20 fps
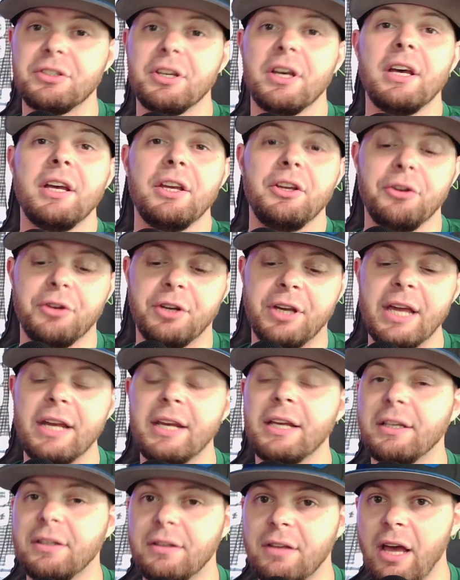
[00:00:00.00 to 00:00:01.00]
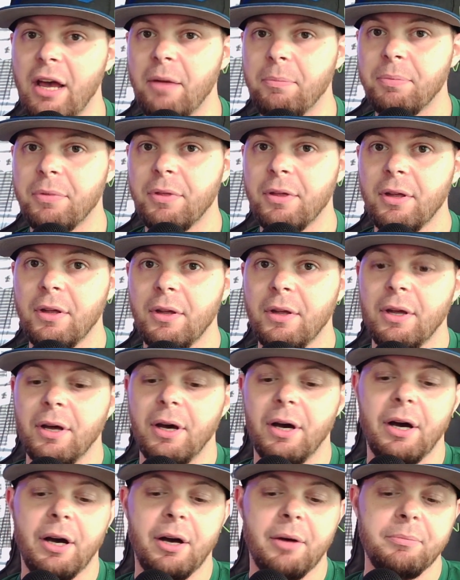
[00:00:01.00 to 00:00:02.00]
you're getting depth.
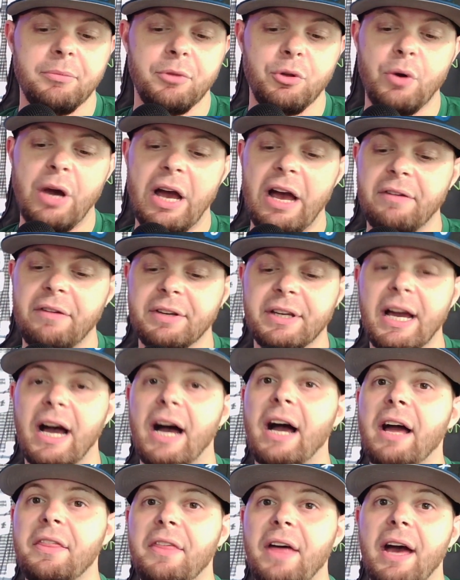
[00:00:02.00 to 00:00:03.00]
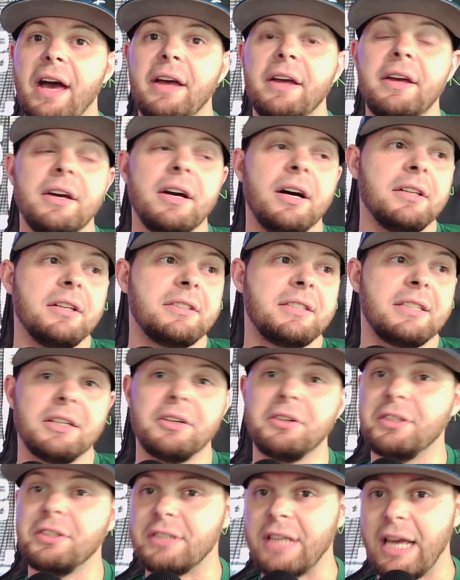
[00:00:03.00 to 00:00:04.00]
You have a guy that until
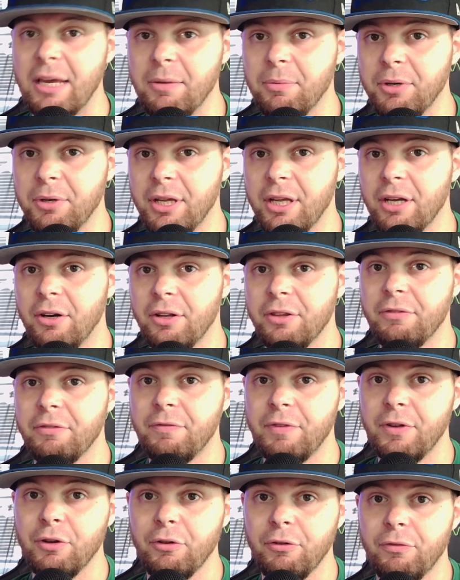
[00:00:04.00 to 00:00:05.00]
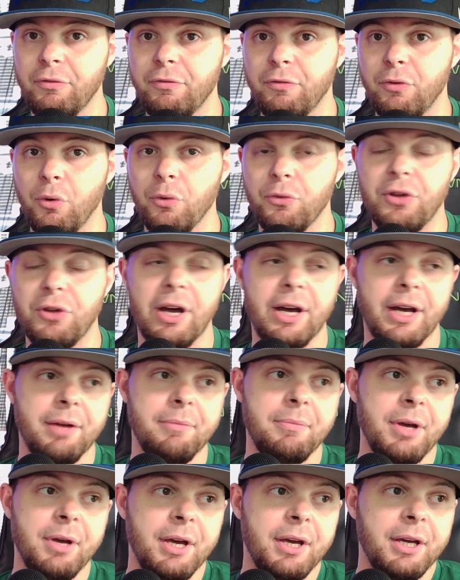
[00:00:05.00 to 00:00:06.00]
he's able to get on the field full
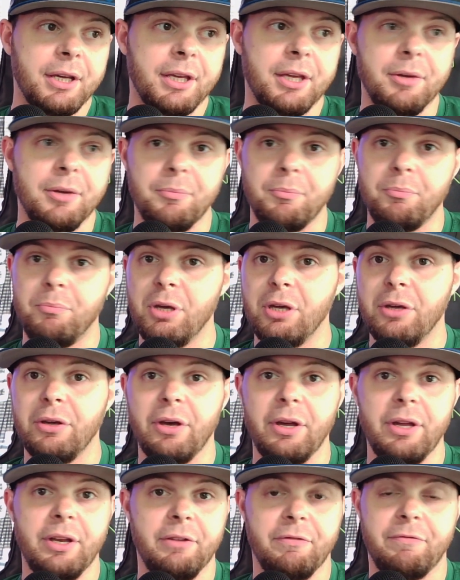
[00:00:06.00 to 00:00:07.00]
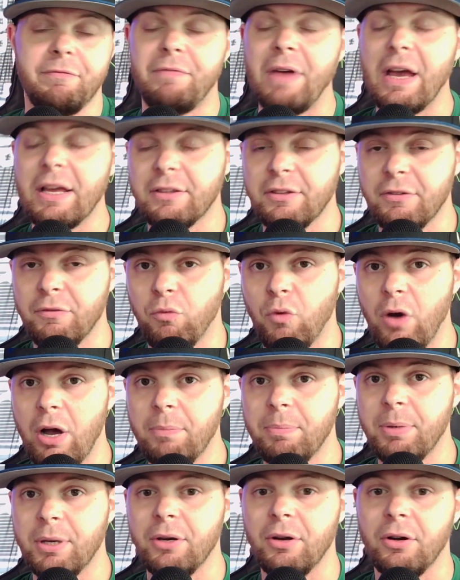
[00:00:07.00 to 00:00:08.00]
time can be an effective
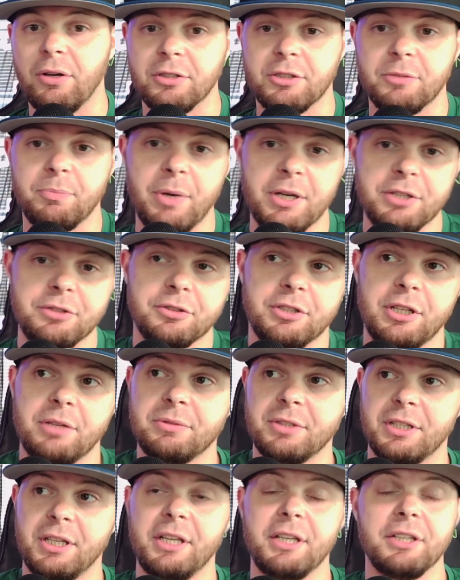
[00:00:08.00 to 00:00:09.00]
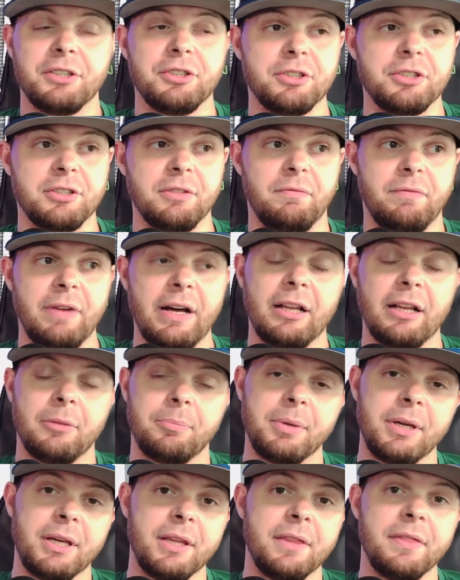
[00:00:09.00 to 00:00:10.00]
weapon on special teams, and he can just develop
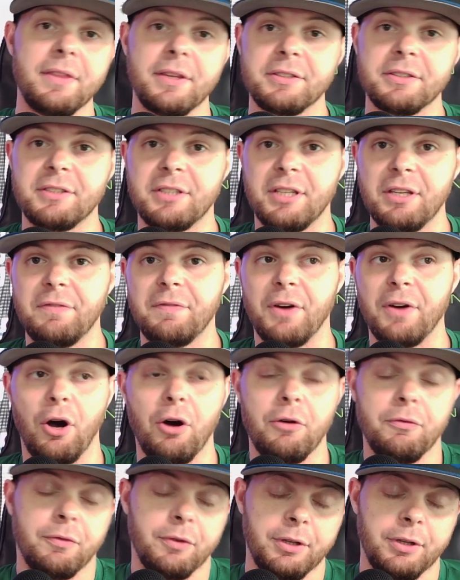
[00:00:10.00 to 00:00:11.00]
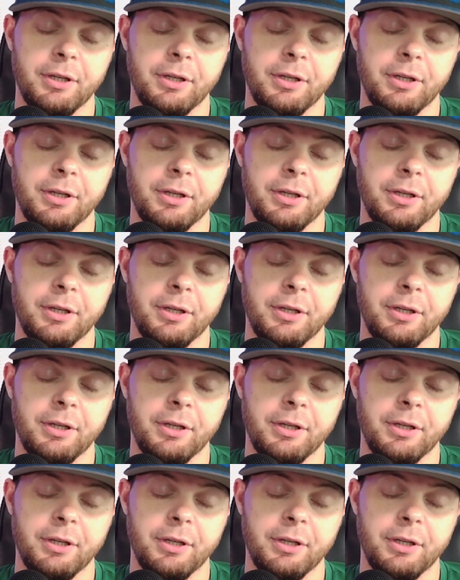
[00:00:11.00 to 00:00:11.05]
in this hopefully